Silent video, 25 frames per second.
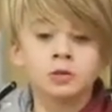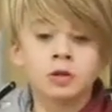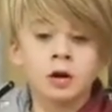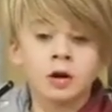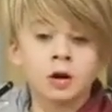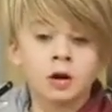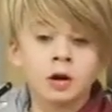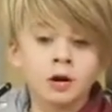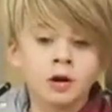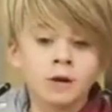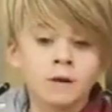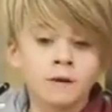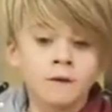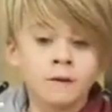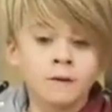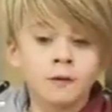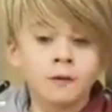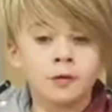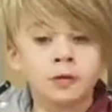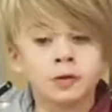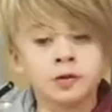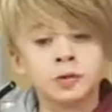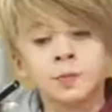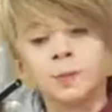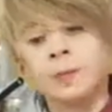not in
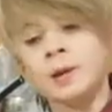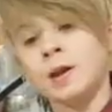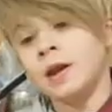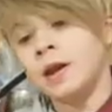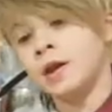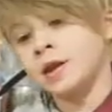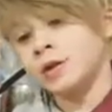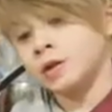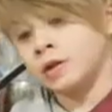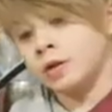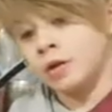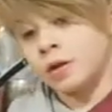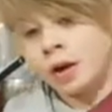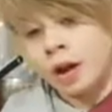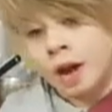first place or